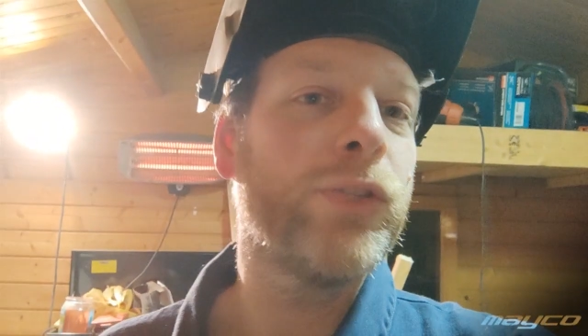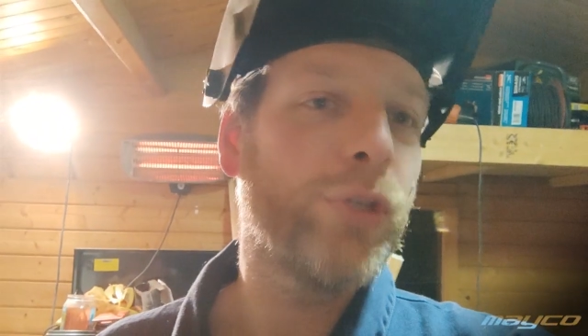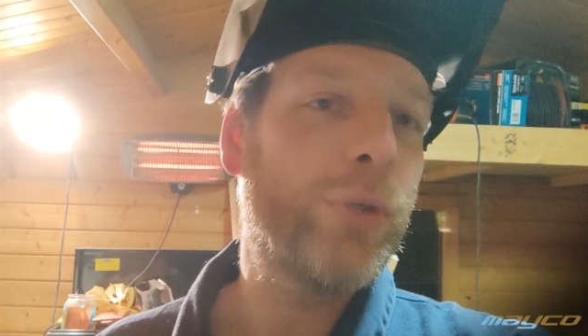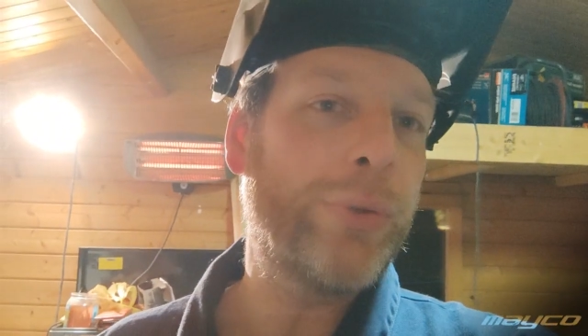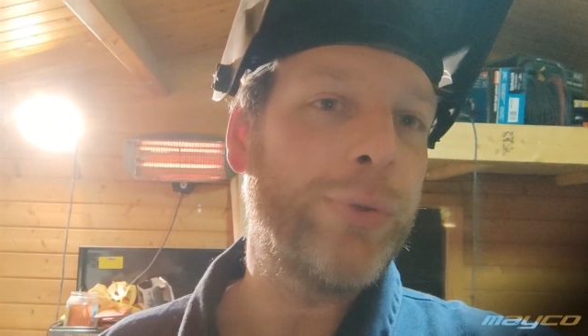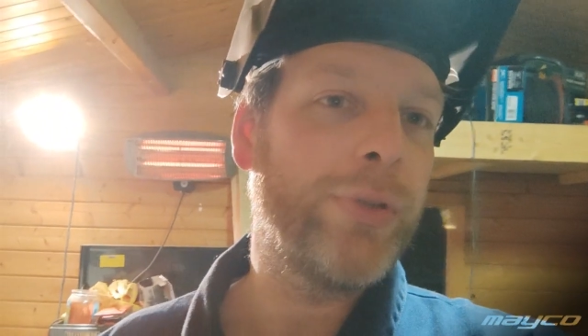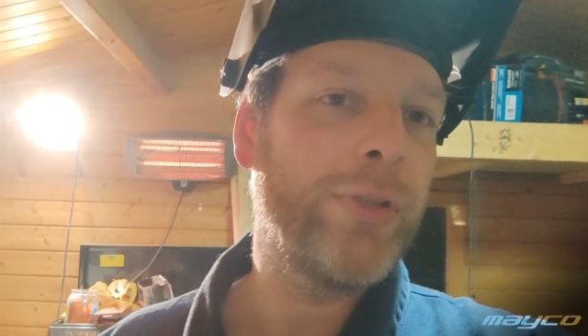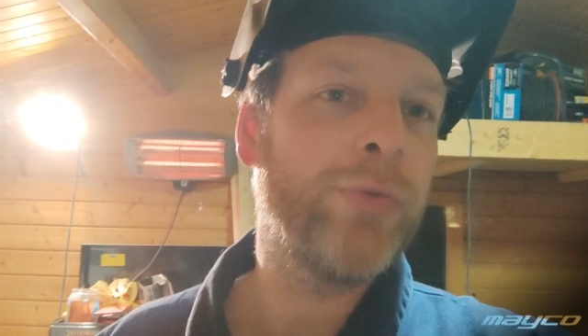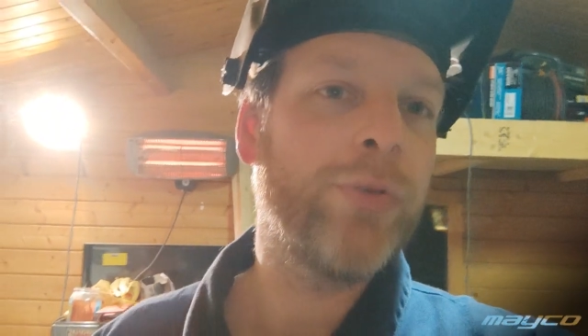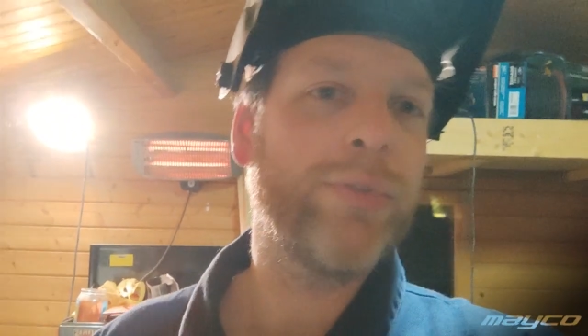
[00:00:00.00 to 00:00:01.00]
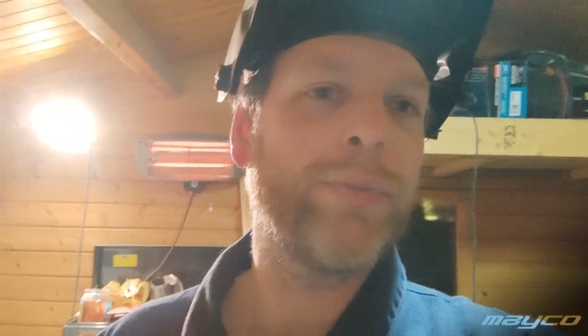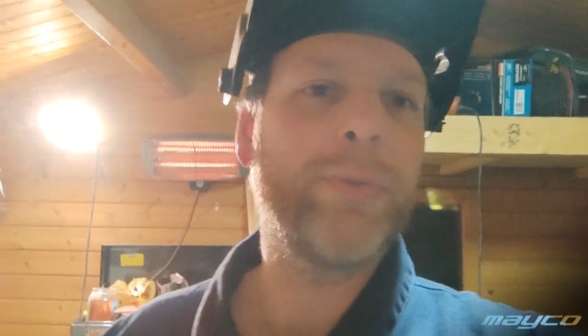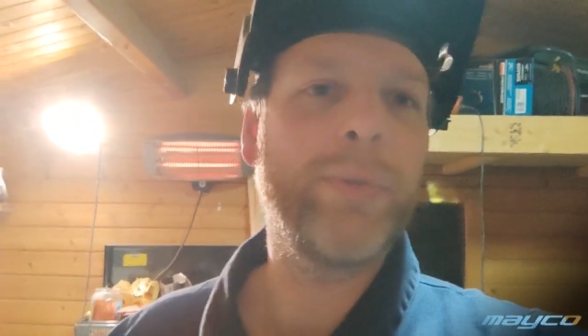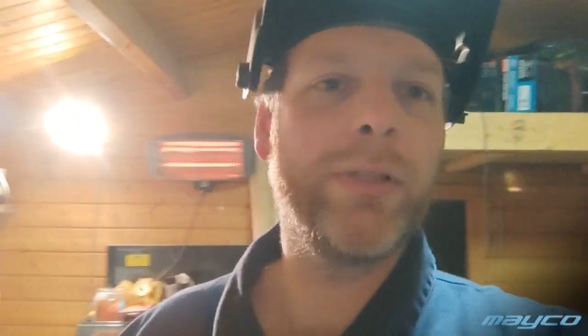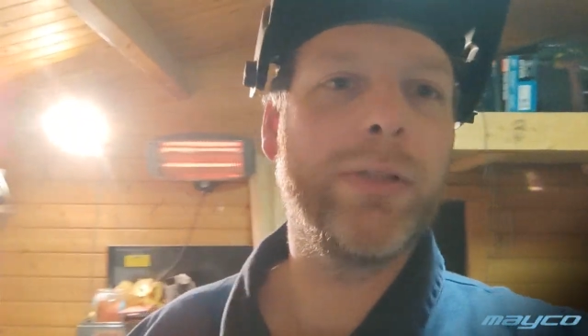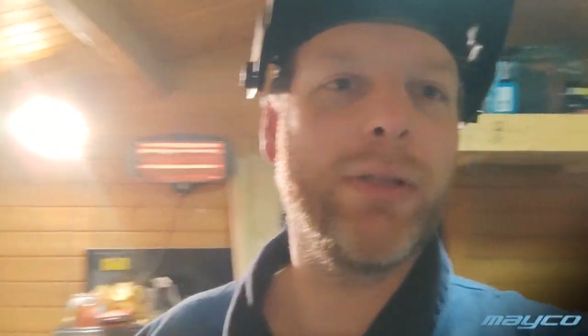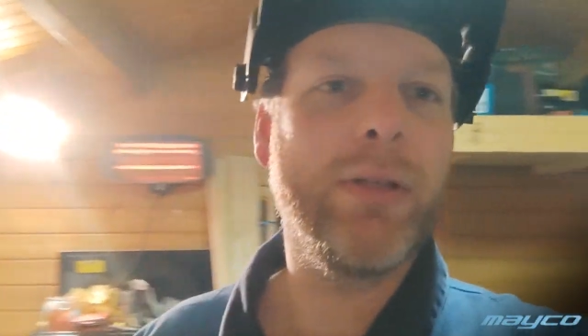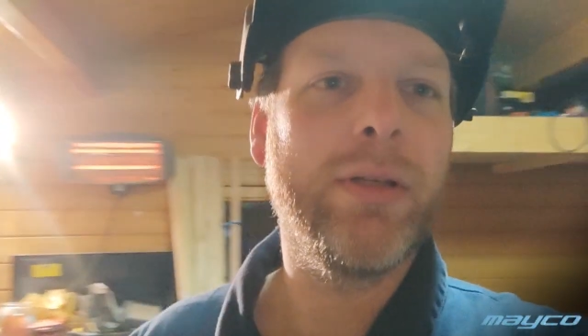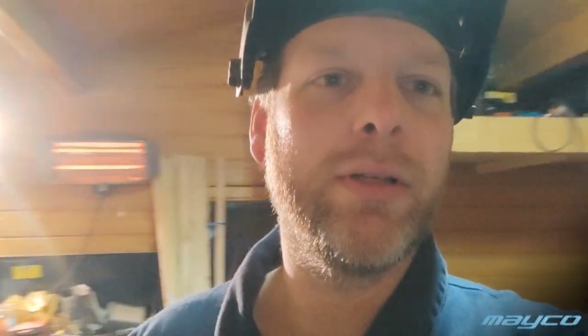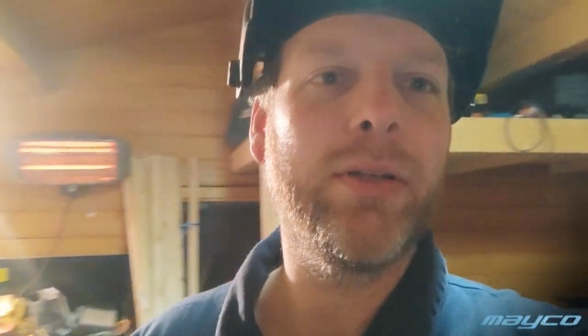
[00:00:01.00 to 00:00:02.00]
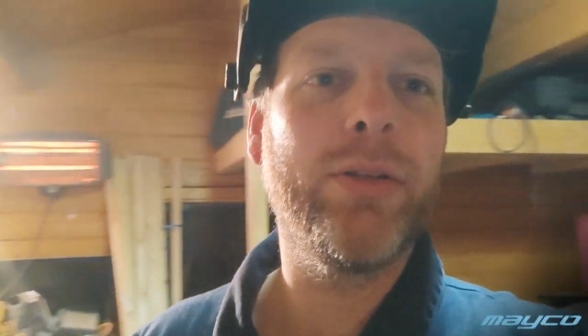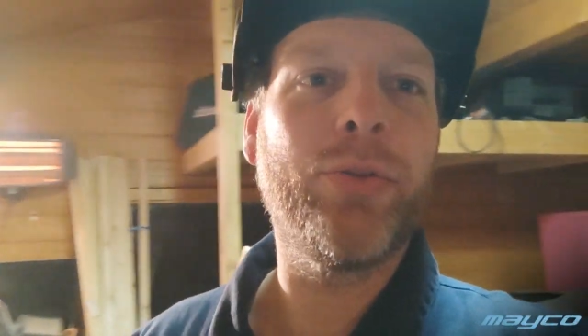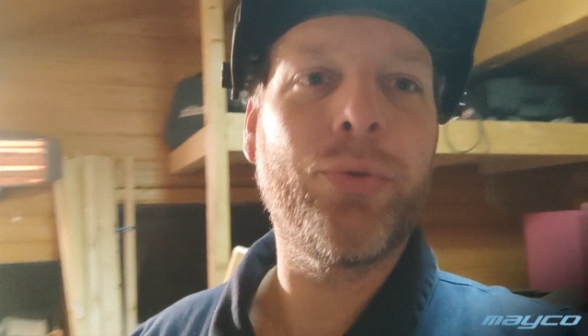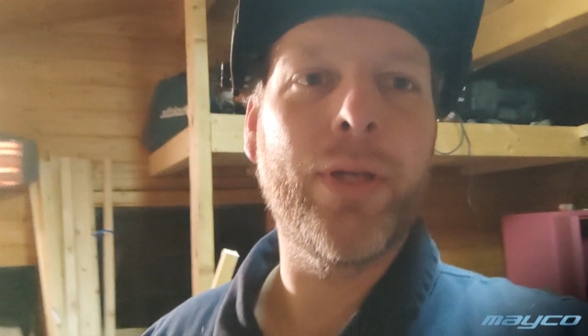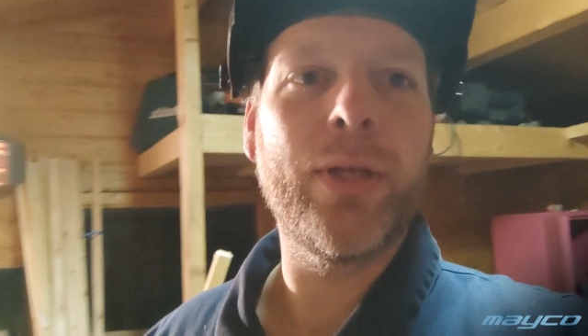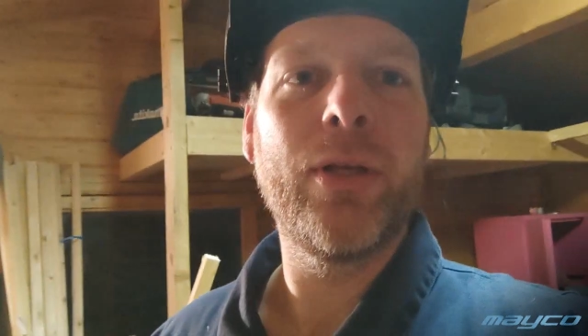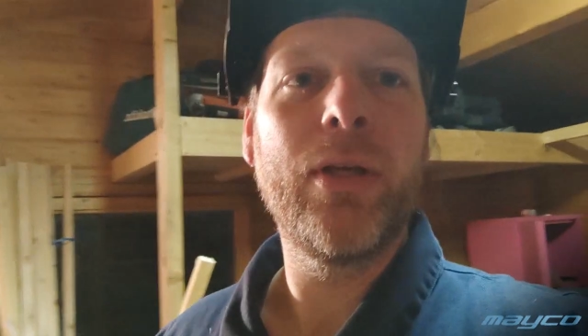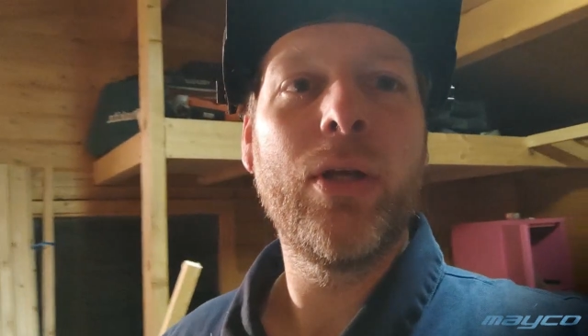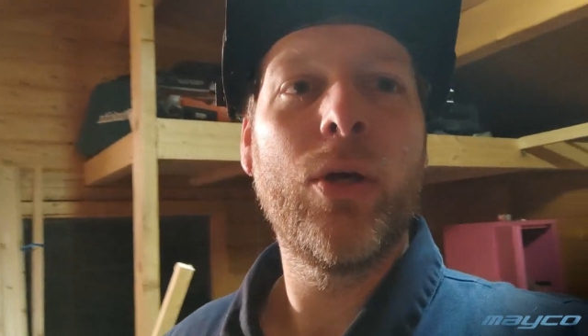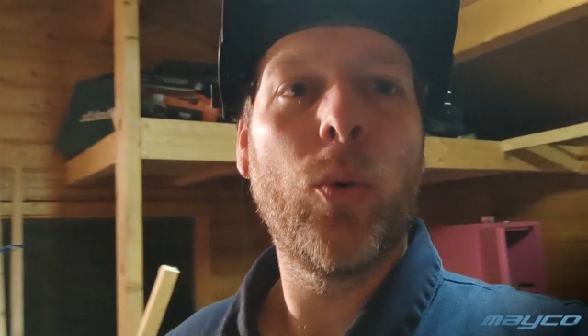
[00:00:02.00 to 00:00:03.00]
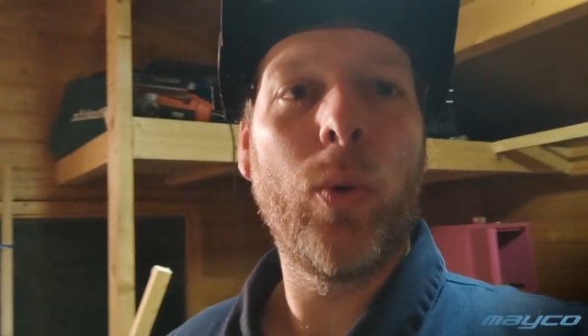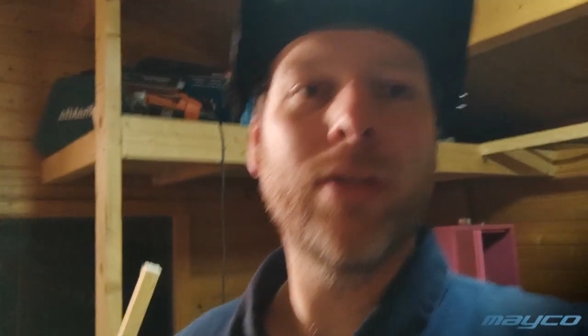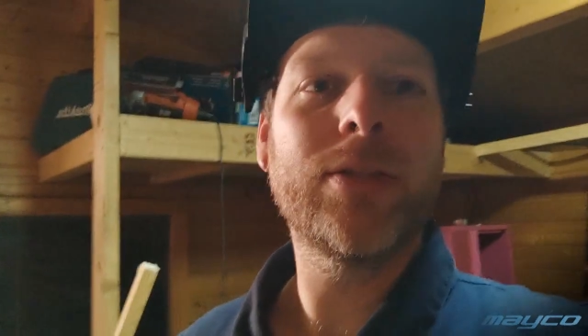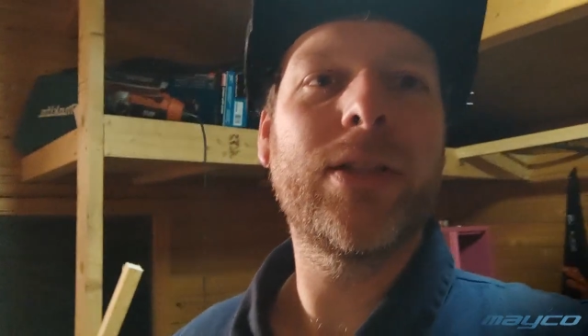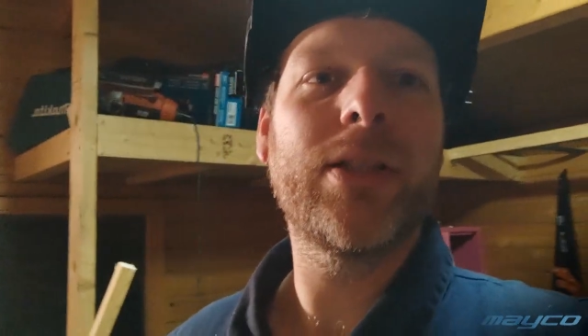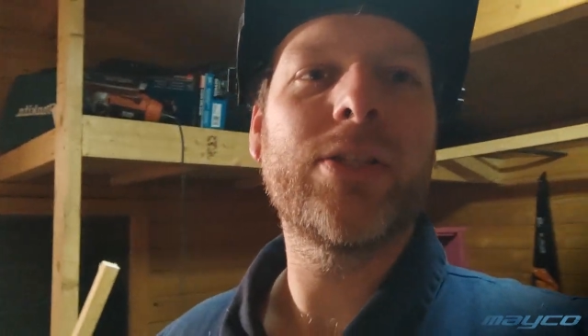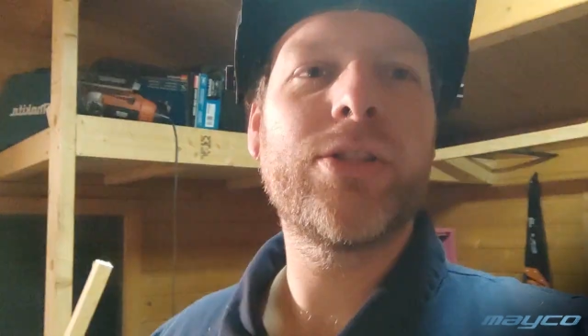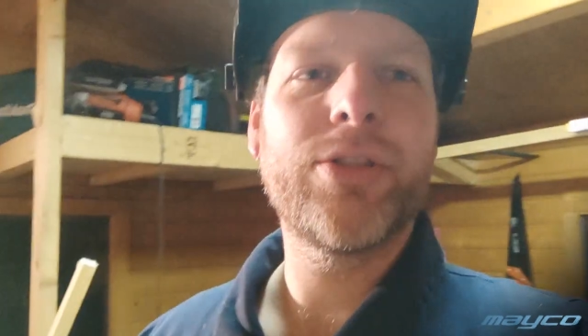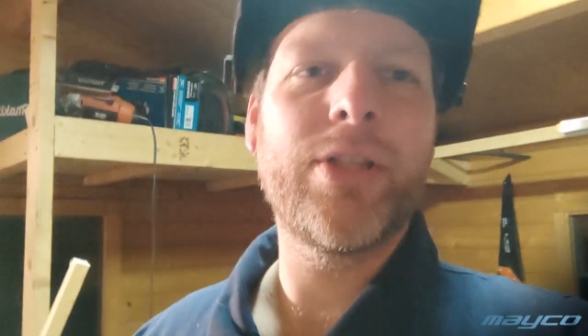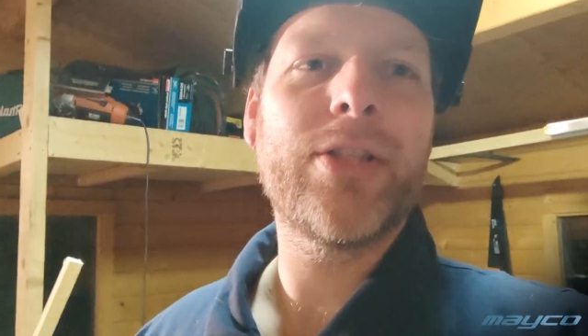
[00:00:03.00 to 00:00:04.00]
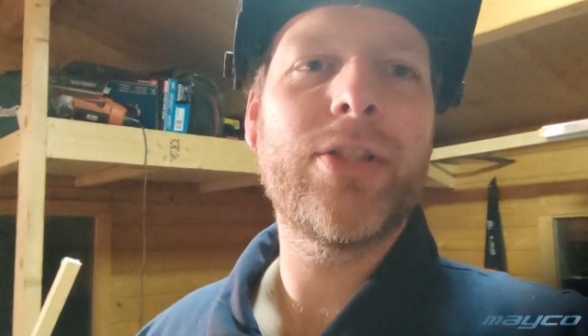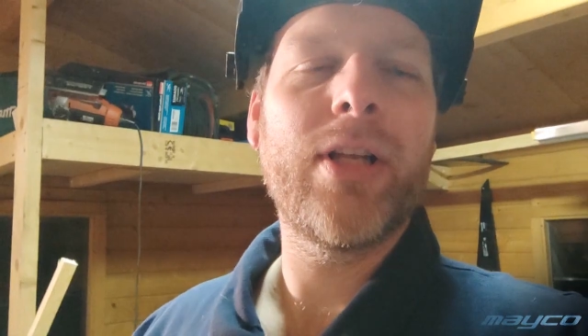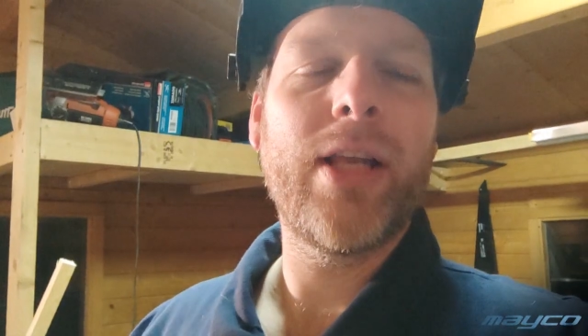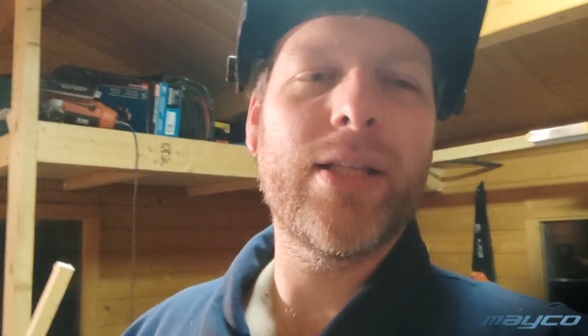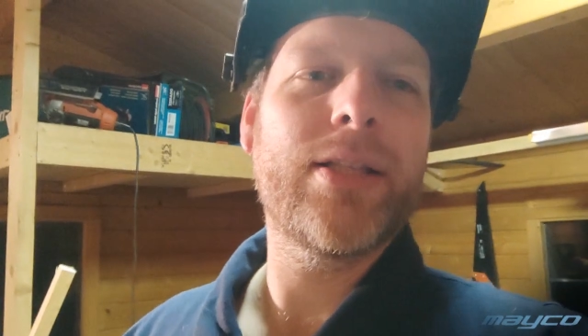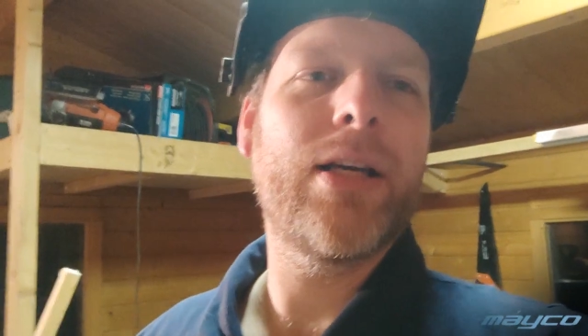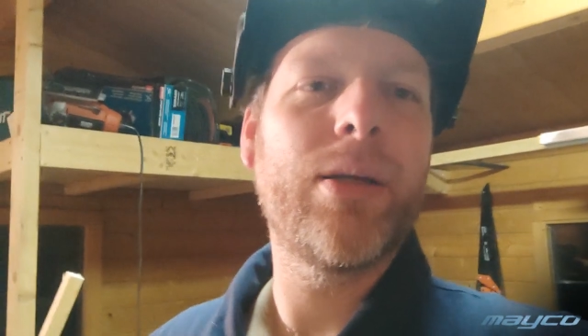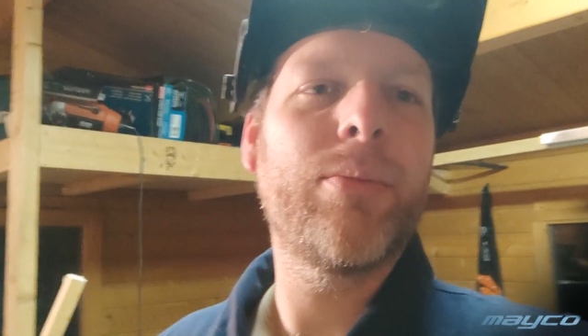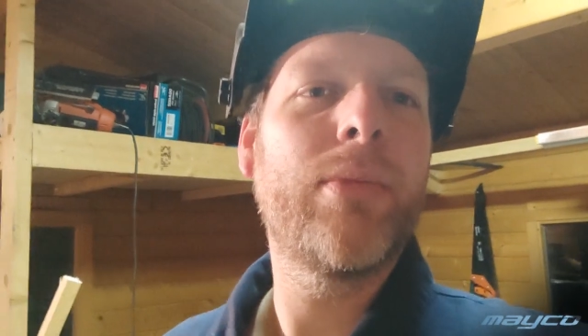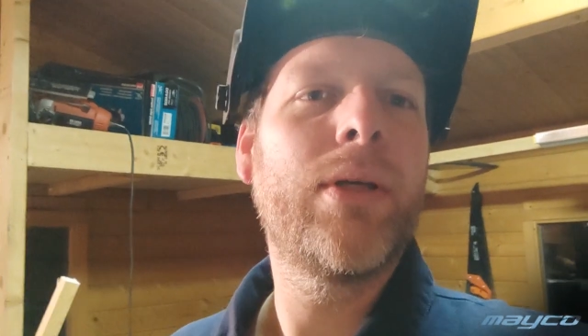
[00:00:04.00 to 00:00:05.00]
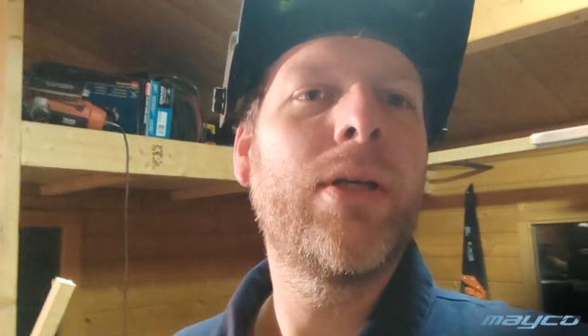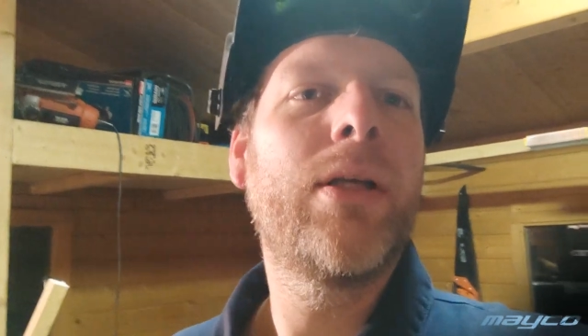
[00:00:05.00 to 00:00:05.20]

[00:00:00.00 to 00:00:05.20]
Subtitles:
show you the difference between the three welds that I suggested last time.